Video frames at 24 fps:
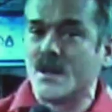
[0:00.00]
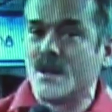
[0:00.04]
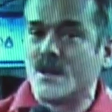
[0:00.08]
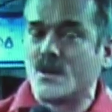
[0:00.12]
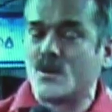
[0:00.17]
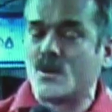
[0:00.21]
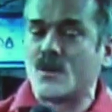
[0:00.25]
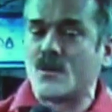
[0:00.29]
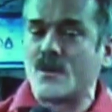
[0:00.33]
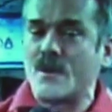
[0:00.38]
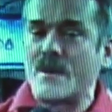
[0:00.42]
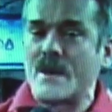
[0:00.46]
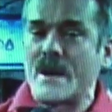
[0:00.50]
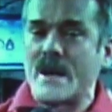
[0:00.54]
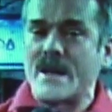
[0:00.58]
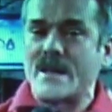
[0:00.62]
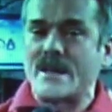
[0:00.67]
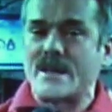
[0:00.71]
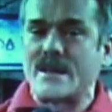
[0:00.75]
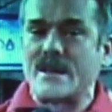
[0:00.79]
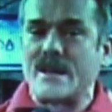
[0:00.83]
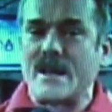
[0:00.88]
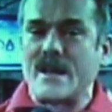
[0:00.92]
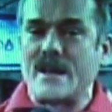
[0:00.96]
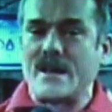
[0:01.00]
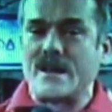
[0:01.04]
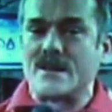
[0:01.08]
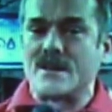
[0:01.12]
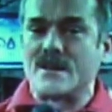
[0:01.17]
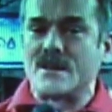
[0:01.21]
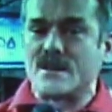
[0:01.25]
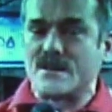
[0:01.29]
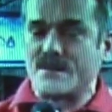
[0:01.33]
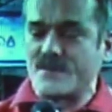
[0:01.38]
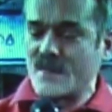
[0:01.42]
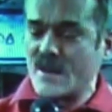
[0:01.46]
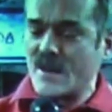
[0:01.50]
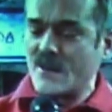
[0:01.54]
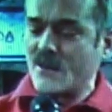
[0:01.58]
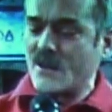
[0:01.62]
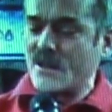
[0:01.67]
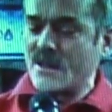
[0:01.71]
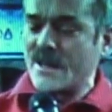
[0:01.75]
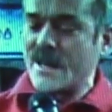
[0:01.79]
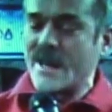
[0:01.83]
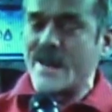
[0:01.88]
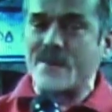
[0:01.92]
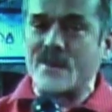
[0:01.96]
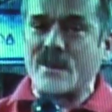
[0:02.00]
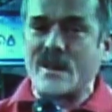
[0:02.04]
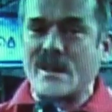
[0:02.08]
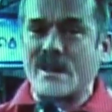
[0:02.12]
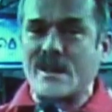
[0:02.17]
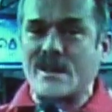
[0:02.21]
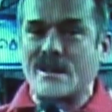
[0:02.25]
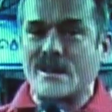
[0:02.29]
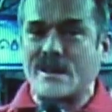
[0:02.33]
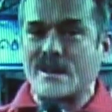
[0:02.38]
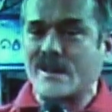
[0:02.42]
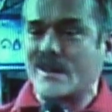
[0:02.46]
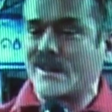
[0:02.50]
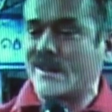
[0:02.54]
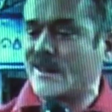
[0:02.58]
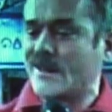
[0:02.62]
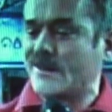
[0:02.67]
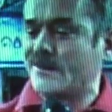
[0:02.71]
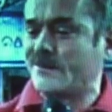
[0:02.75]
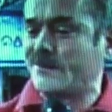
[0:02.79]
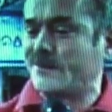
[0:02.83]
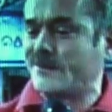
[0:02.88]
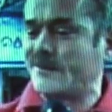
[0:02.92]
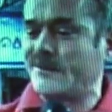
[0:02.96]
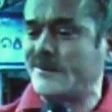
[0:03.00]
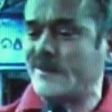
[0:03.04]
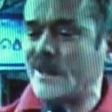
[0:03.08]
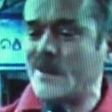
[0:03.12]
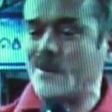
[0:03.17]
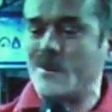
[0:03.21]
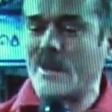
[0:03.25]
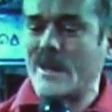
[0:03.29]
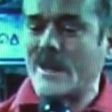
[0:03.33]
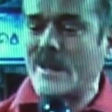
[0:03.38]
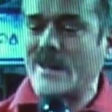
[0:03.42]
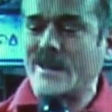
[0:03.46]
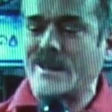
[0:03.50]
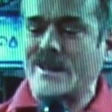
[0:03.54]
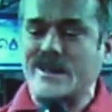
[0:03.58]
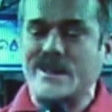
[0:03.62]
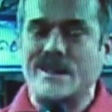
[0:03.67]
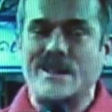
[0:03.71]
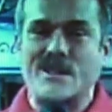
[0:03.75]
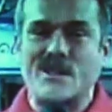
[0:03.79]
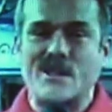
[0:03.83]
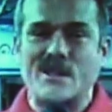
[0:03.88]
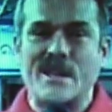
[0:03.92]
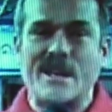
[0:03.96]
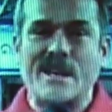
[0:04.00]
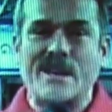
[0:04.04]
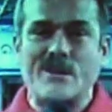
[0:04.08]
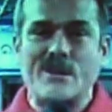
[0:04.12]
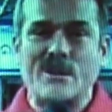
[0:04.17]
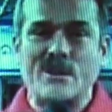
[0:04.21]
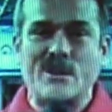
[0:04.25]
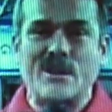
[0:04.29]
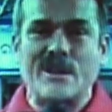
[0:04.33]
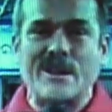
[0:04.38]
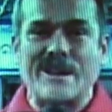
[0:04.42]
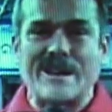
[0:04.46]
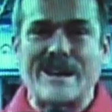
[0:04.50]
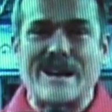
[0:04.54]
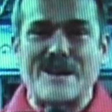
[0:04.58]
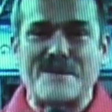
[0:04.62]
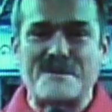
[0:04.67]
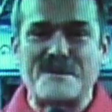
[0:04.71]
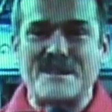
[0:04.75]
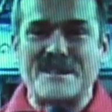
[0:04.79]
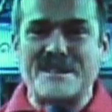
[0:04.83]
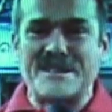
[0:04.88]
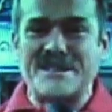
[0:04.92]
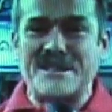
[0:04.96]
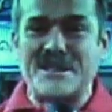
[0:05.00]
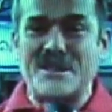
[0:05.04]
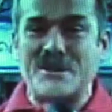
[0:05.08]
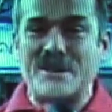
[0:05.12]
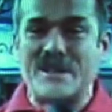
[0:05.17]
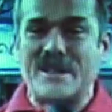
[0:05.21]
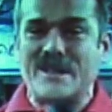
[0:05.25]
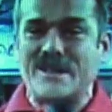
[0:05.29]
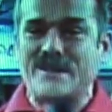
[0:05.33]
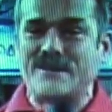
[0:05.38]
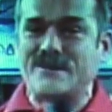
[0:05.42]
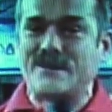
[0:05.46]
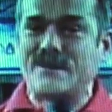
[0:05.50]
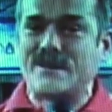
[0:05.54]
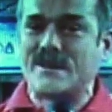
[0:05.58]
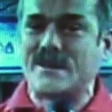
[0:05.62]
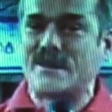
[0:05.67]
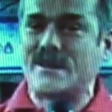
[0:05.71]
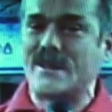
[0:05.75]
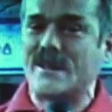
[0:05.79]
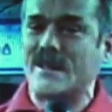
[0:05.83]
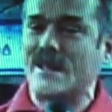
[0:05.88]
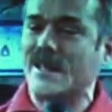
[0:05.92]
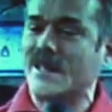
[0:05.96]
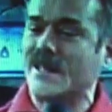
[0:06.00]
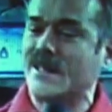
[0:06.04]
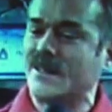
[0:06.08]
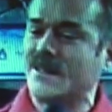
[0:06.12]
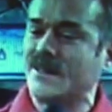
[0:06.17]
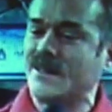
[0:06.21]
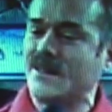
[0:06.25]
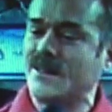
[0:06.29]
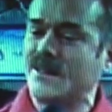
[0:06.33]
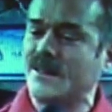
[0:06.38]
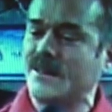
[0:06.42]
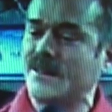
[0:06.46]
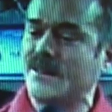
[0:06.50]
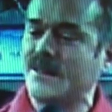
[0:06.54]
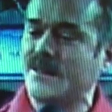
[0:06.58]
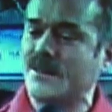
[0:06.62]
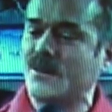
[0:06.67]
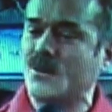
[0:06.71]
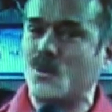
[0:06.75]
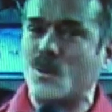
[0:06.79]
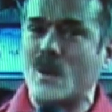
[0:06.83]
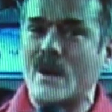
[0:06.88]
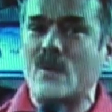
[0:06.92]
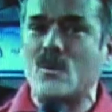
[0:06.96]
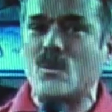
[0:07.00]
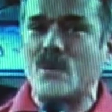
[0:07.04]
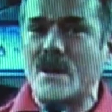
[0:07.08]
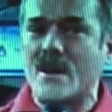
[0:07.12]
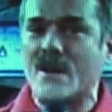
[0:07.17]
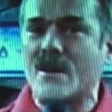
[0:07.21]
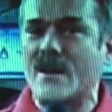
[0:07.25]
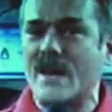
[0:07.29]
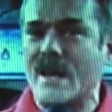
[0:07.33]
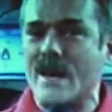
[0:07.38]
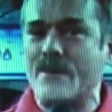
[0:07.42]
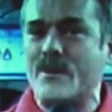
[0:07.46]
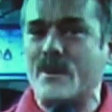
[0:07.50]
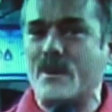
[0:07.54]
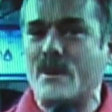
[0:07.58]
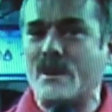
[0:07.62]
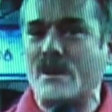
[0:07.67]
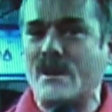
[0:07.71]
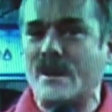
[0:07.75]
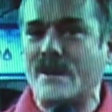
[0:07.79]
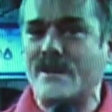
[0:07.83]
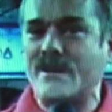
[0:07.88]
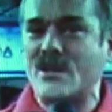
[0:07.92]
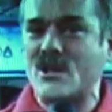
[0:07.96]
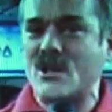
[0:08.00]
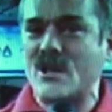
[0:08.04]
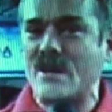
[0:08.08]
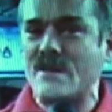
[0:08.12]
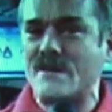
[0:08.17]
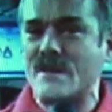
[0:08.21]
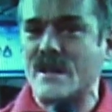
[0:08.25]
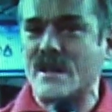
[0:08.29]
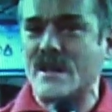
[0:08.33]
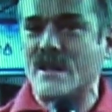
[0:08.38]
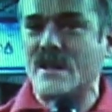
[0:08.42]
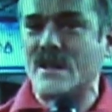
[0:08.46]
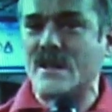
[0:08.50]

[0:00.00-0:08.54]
will remind Canadians every time they buy a sandwich and a coffee and a donut what we are capable of achieving,